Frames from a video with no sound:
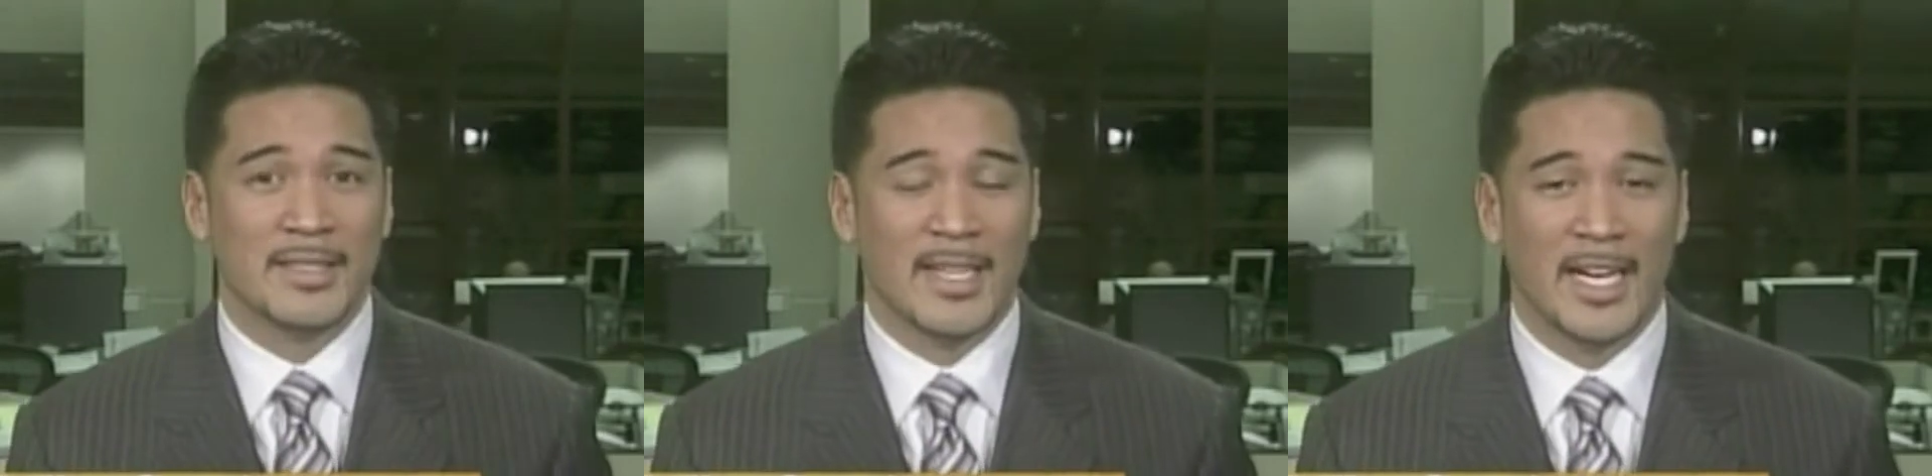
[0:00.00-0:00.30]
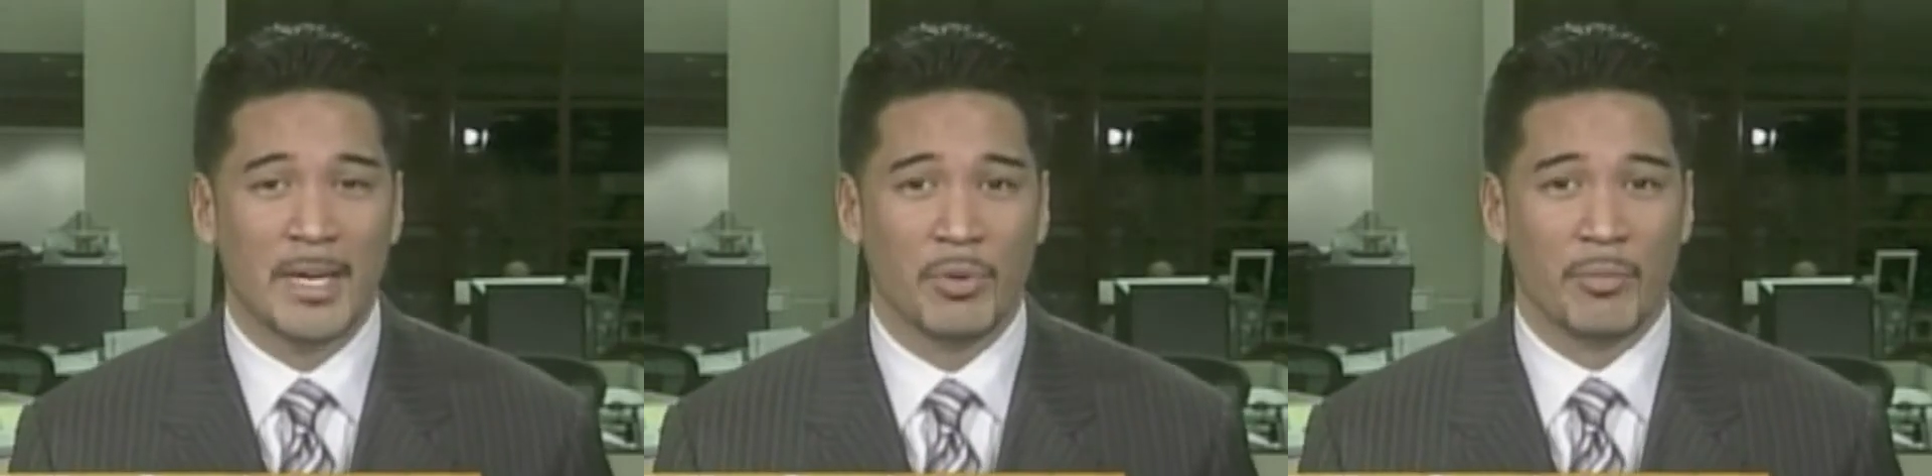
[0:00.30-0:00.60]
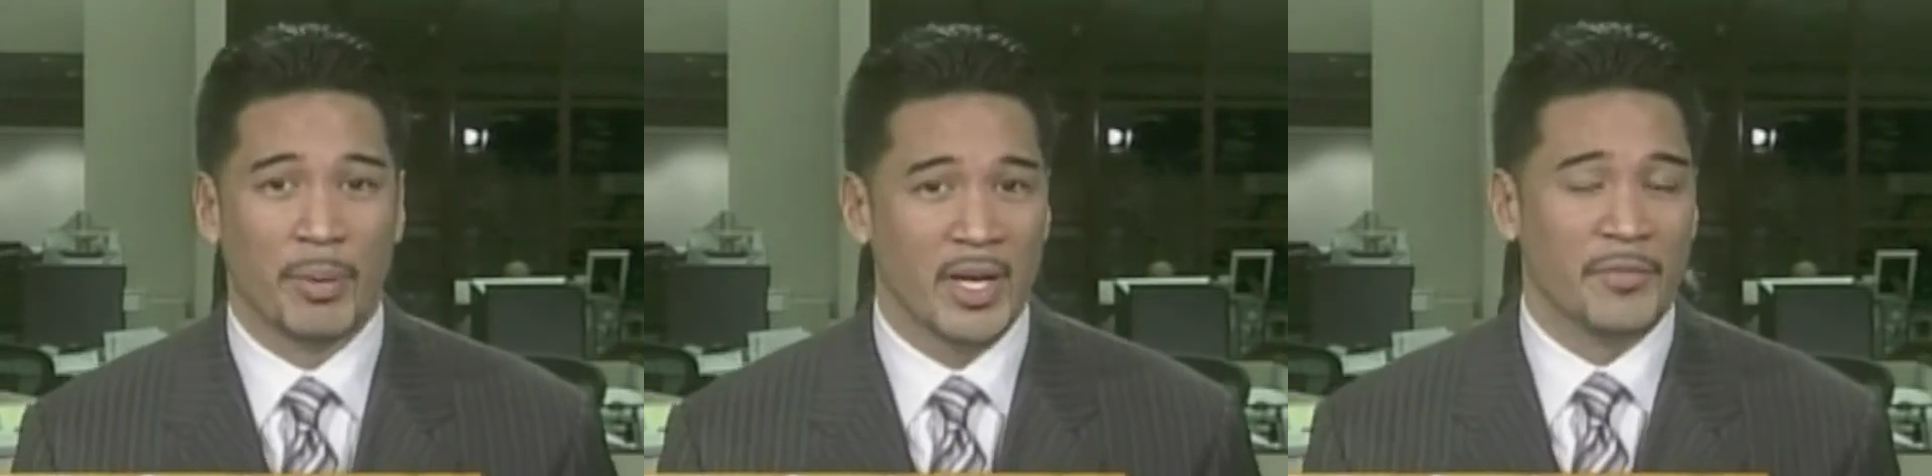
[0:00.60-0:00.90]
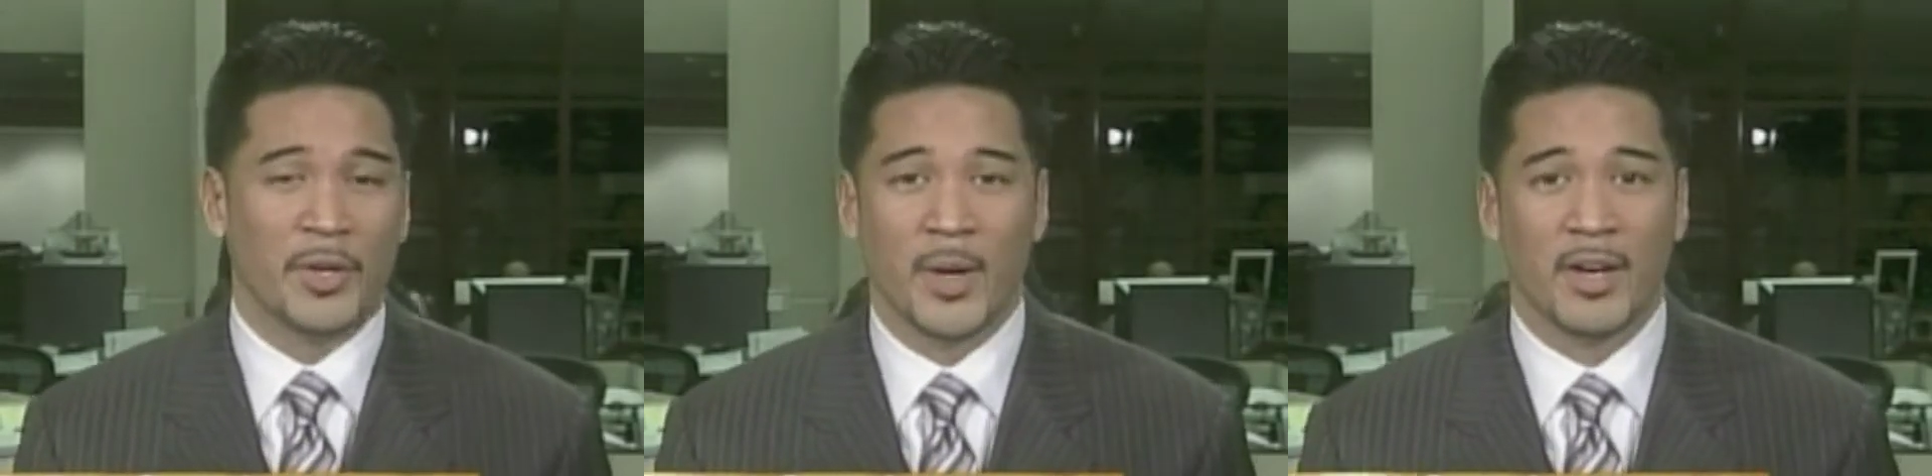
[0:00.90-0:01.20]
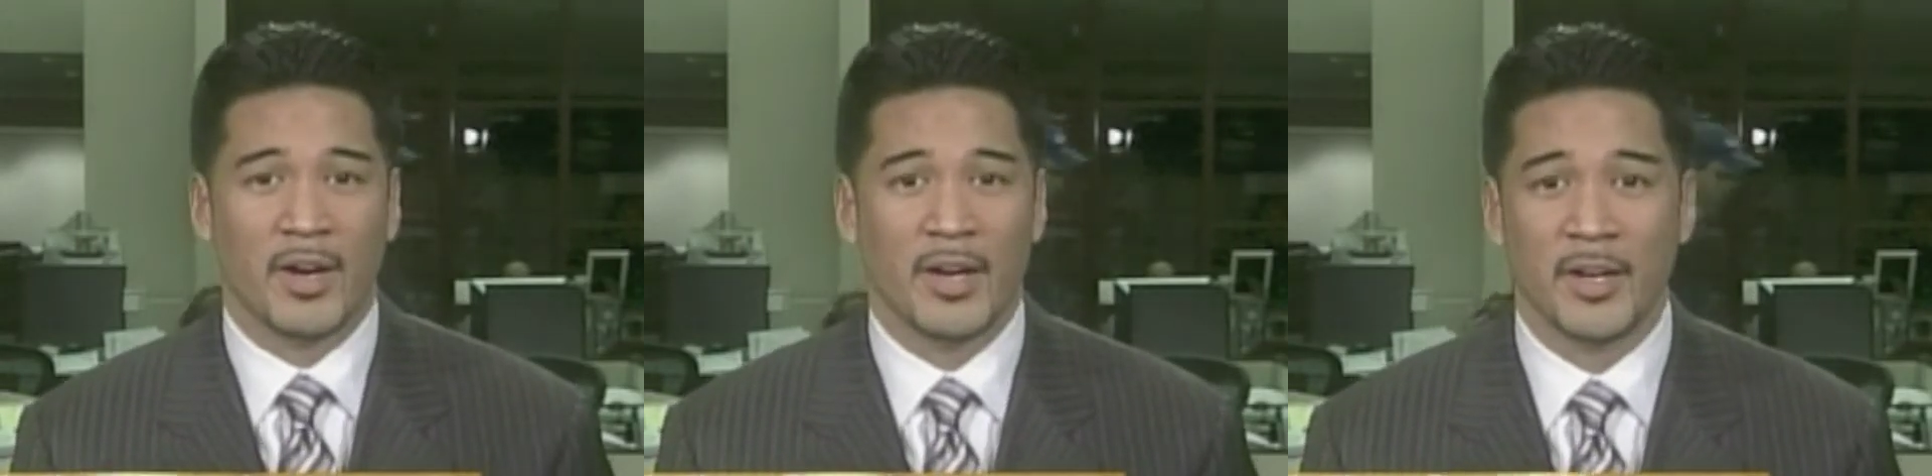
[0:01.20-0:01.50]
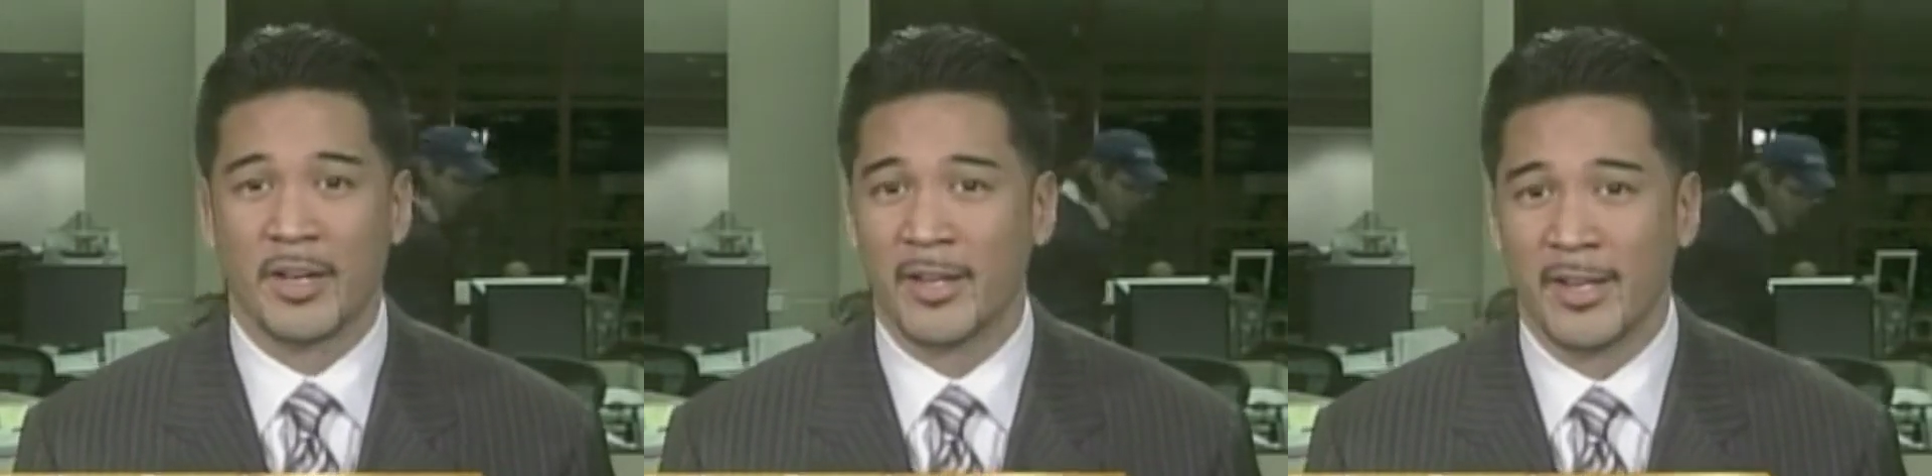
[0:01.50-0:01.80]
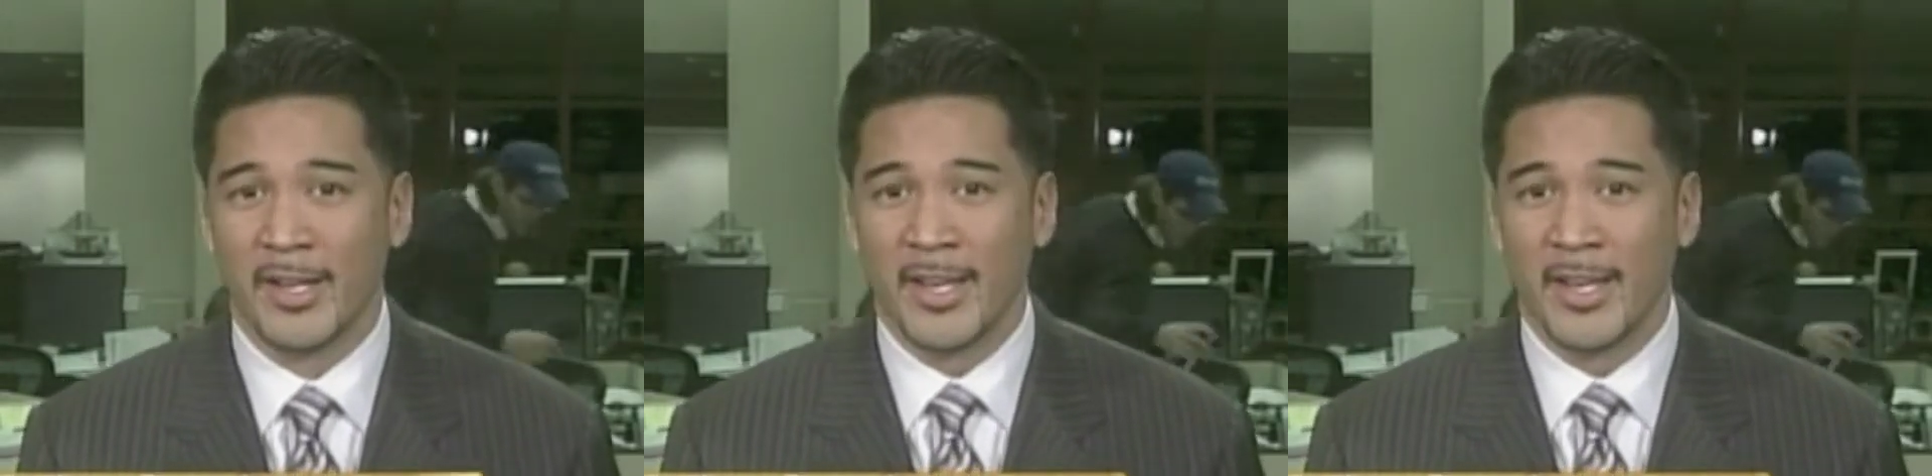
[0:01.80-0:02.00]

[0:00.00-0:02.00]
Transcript: on time or pay off your credit card in a,